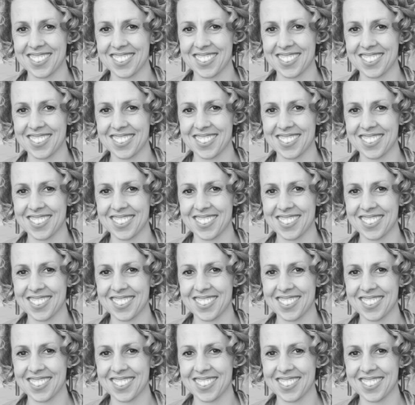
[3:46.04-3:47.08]

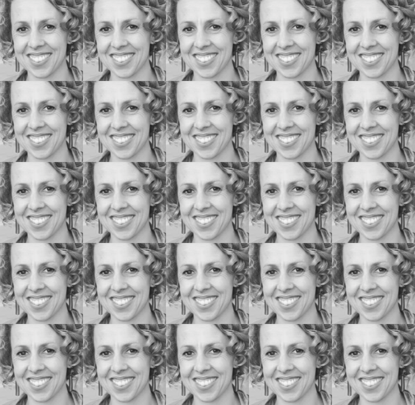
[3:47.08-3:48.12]

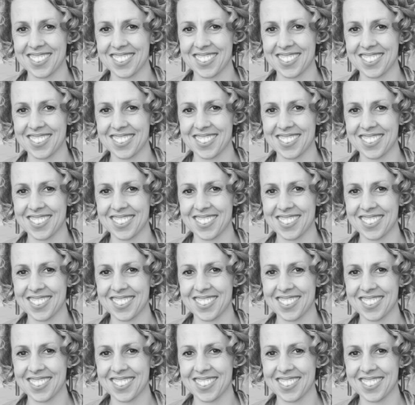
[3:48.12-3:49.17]

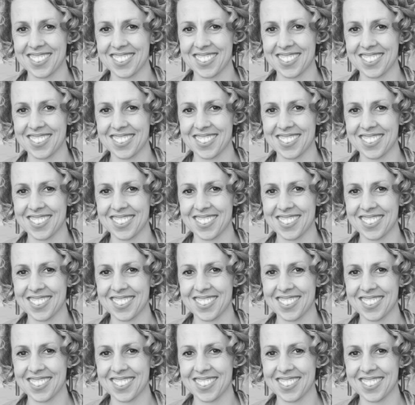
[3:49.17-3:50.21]

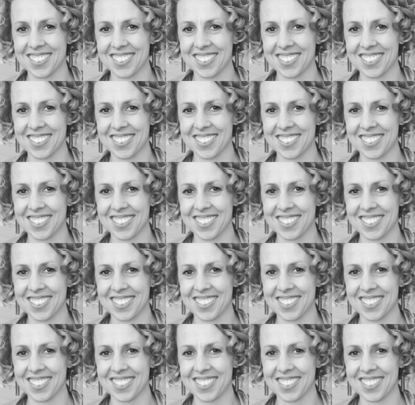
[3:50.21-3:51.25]

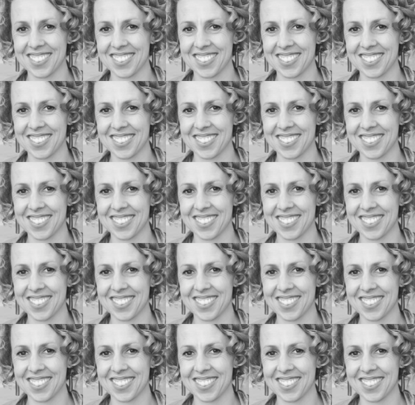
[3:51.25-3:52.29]

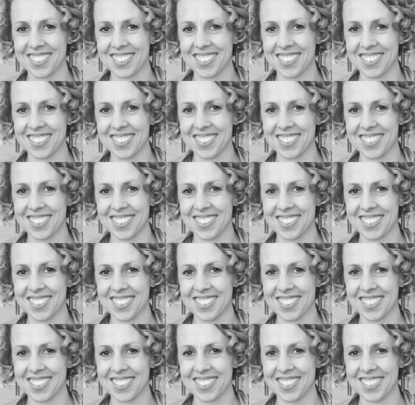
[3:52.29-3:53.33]

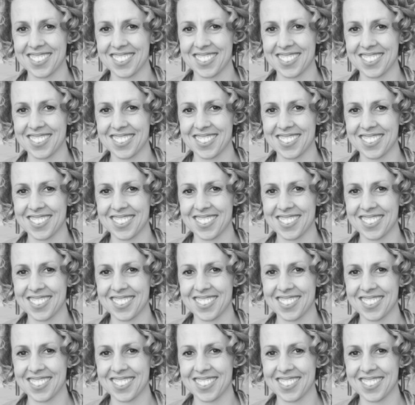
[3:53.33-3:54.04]
[no speech]